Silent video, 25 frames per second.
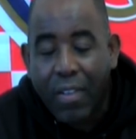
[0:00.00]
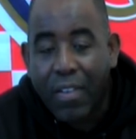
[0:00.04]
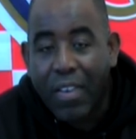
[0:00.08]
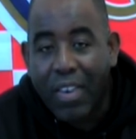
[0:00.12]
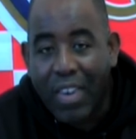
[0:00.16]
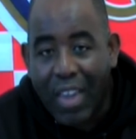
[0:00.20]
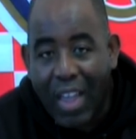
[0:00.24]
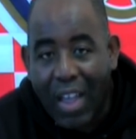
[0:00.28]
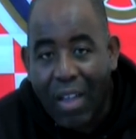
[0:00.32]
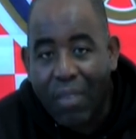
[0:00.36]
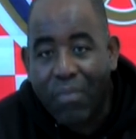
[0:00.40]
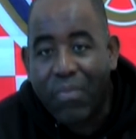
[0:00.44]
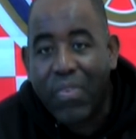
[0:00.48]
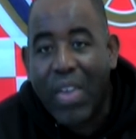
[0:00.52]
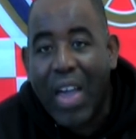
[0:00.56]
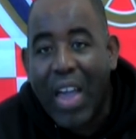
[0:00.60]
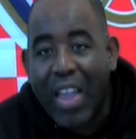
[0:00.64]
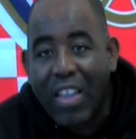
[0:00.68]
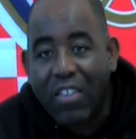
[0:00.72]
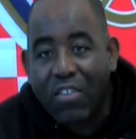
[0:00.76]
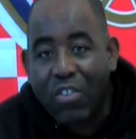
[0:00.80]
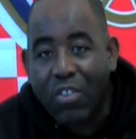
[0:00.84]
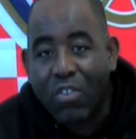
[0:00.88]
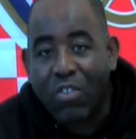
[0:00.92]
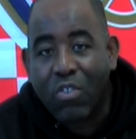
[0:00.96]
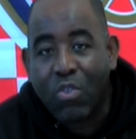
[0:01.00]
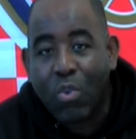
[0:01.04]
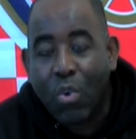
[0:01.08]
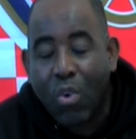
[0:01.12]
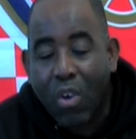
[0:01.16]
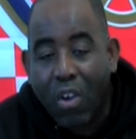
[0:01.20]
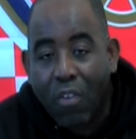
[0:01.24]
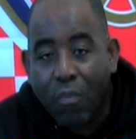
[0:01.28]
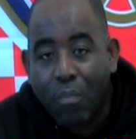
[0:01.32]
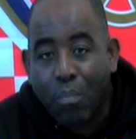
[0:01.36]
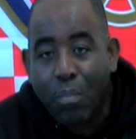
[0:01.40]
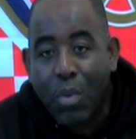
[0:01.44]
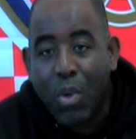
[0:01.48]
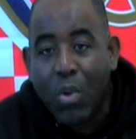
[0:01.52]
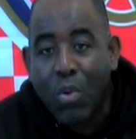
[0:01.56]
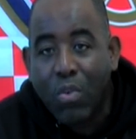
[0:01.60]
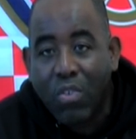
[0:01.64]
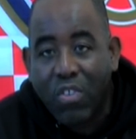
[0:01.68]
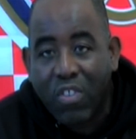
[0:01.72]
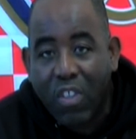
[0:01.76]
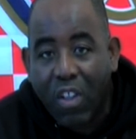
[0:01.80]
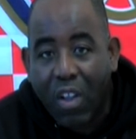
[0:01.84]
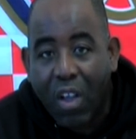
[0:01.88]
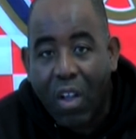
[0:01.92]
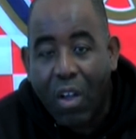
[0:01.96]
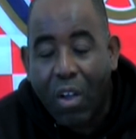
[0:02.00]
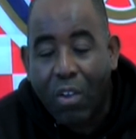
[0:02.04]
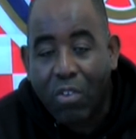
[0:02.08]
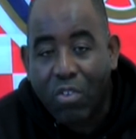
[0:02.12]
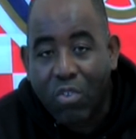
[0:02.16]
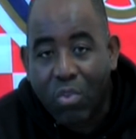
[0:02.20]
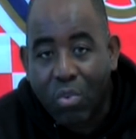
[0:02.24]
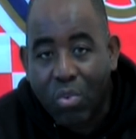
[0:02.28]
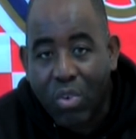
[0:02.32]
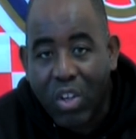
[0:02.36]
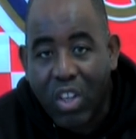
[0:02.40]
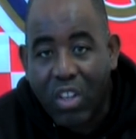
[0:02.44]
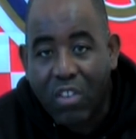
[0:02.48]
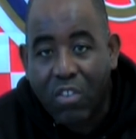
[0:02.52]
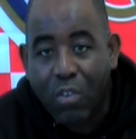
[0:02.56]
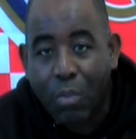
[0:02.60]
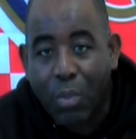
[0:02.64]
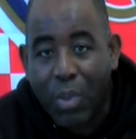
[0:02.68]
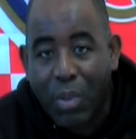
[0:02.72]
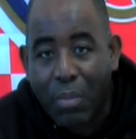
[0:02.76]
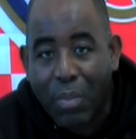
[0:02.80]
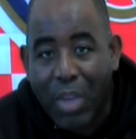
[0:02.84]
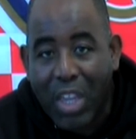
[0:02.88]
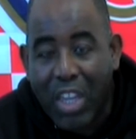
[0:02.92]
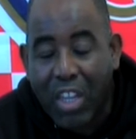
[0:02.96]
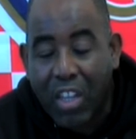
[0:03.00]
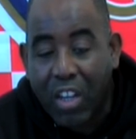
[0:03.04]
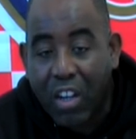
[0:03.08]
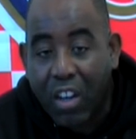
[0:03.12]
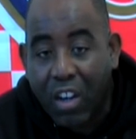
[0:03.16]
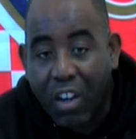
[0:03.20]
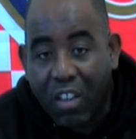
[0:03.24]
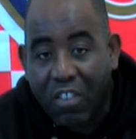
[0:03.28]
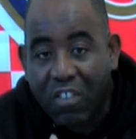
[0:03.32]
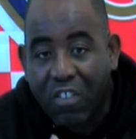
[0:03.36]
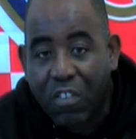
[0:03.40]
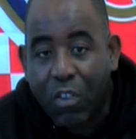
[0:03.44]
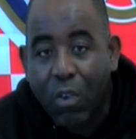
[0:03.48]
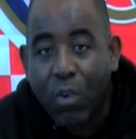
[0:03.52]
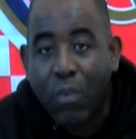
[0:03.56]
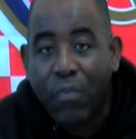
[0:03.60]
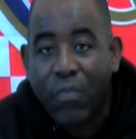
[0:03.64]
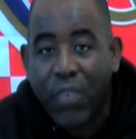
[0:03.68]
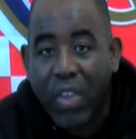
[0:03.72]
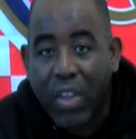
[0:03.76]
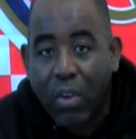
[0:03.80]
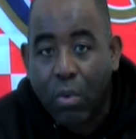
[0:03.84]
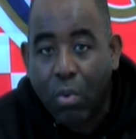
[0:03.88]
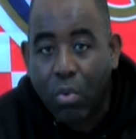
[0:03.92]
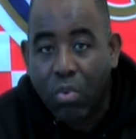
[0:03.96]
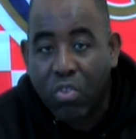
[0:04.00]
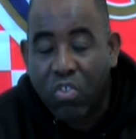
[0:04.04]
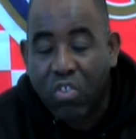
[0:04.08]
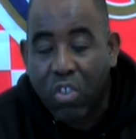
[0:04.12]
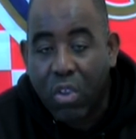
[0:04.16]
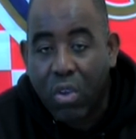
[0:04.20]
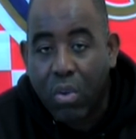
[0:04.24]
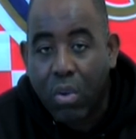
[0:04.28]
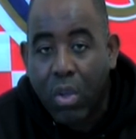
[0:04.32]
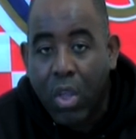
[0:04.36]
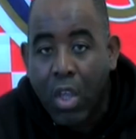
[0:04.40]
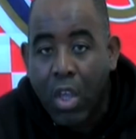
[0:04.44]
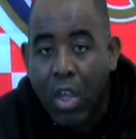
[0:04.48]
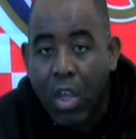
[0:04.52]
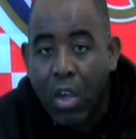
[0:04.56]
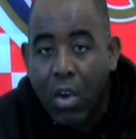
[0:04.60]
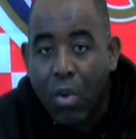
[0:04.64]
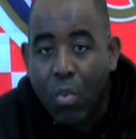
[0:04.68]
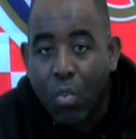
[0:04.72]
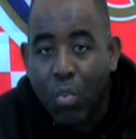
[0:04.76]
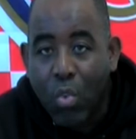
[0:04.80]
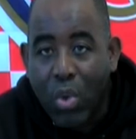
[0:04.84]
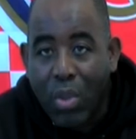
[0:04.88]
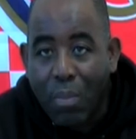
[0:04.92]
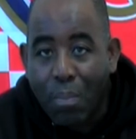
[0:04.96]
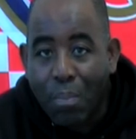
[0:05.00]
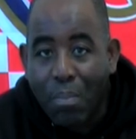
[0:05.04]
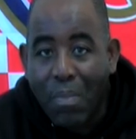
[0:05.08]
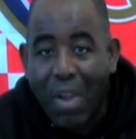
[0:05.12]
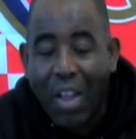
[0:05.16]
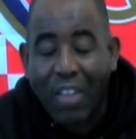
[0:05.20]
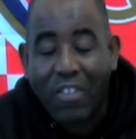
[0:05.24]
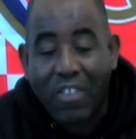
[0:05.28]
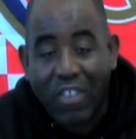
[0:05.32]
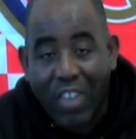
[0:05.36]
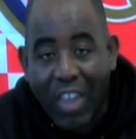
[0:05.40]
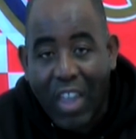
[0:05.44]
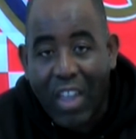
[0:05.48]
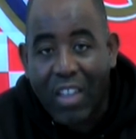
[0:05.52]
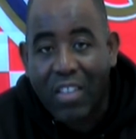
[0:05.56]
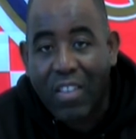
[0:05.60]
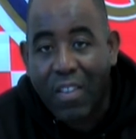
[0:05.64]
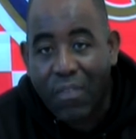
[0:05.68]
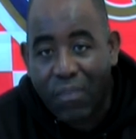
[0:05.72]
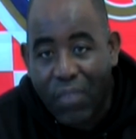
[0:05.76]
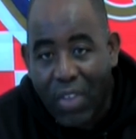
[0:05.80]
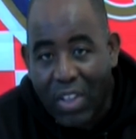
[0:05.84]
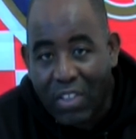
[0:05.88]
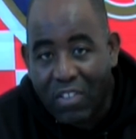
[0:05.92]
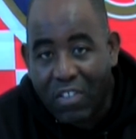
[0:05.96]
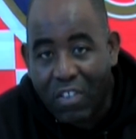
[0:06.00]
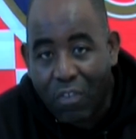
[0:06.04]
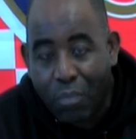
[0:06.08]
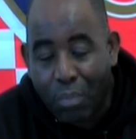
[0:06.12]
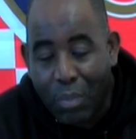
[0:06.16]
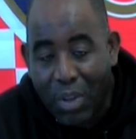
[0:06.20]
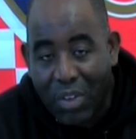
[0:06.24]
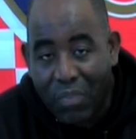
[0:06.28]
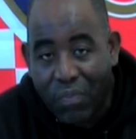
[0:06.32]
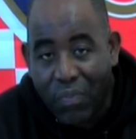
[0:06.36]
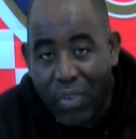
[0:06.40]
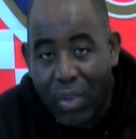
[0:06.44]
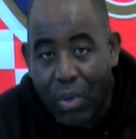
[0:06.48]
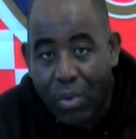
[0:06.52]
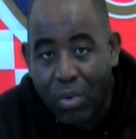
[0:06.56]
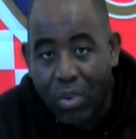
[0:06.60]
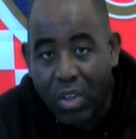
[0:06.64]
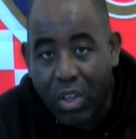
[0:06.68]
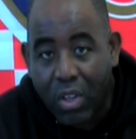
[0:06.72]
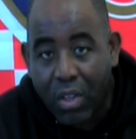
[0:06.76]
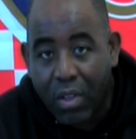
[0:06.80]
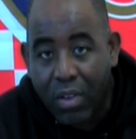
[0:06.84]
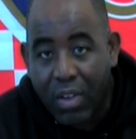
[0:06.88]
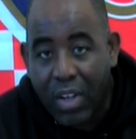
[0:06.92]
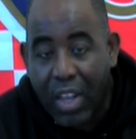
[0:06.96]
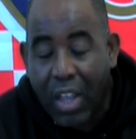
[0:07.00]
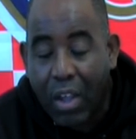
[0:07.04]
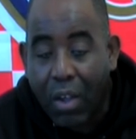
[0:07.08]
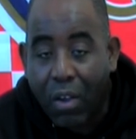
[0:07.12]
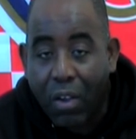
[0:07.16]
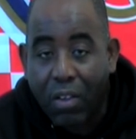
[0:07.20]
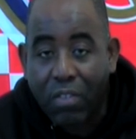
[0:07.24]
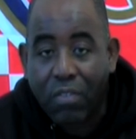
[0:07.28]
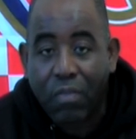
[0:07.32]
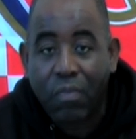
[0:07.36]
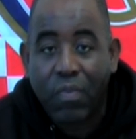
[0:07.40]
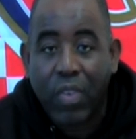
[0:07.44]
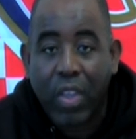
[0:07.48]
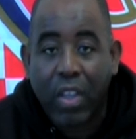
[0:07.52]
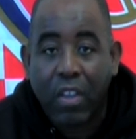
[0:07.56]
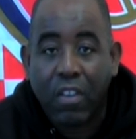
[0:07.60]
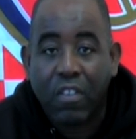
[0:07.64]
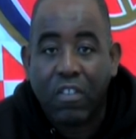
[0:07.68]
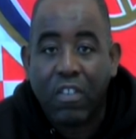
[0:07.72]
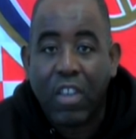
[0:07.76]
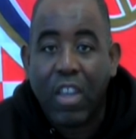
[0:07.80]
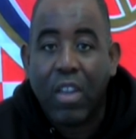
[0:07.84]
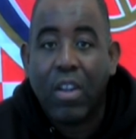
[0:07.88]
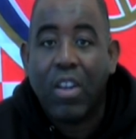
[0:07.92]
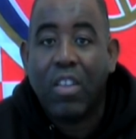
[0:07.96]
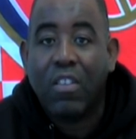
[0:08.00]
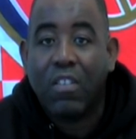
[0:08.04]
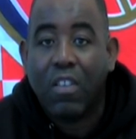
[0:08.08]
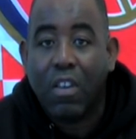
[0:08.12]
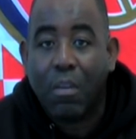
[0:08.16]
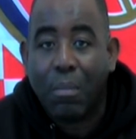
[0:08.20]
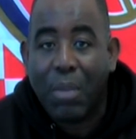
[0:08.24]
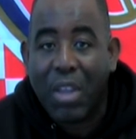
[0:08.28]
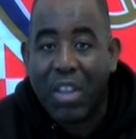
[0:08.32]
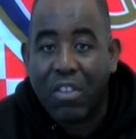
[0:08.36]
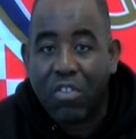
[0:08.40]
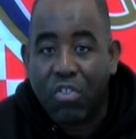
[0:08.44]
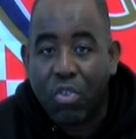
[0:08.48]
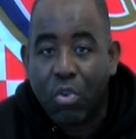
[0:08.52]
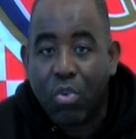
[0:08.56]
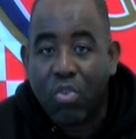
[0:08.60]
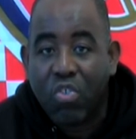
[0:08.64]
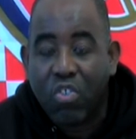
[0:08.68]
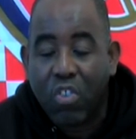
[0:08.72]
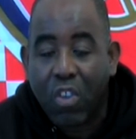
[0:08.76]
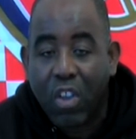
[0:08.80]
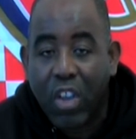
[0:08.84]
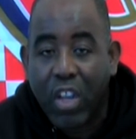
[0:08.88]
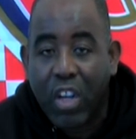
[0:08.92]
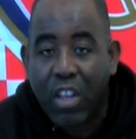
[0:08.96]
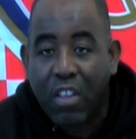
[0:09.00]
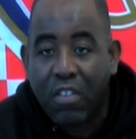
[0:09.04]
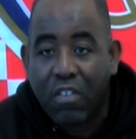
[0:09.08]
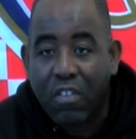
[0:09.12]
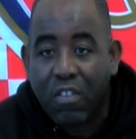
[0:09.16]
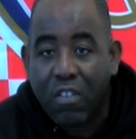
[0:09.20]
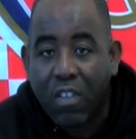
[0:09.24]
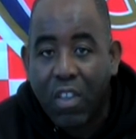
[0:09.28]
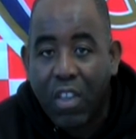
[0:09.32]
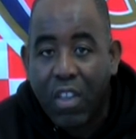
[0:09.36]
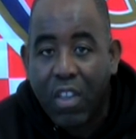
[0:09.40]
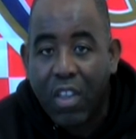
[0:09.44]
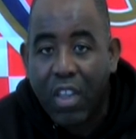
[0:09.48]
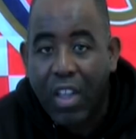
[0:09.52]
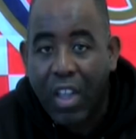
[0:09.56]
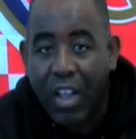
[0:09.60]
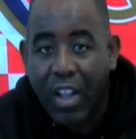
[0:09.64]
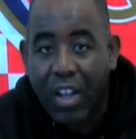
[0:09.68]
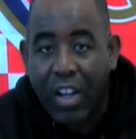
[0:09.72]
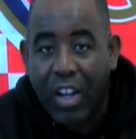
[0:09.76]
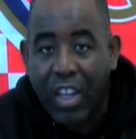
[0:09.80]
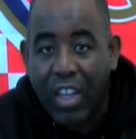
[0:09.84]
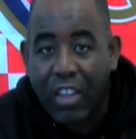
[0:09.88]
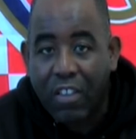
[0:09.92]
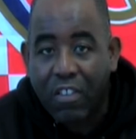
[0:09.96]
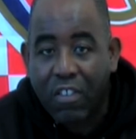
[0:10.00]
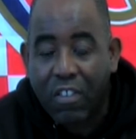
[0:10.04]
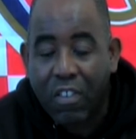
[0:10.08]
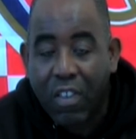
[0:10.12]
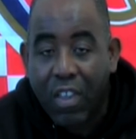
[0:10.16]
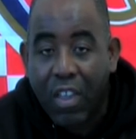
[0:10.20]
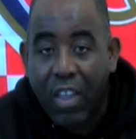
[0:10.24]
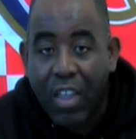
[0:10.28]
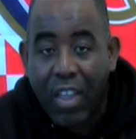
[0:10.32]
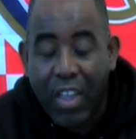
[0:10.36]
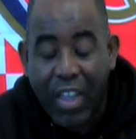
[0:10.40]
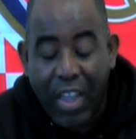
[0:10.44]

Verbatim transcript: Now, that is the sort of moves that Arsenal need to be making. And I still think also we must get a defensive midfielder. Now, Arsene Wenger saying he's going to make two signings at least.